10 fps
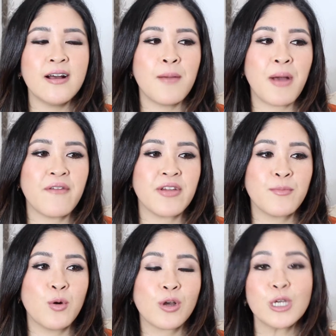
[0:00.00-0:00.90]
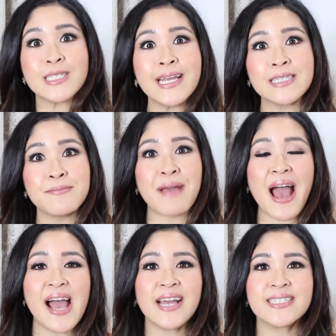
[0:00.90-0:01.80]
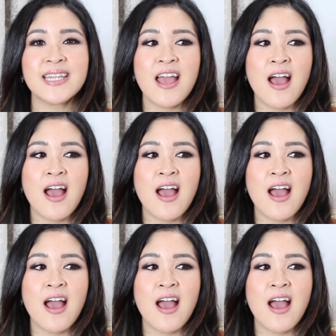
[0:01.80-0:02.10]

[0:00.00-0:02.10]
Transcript: I'm having more good days than bad.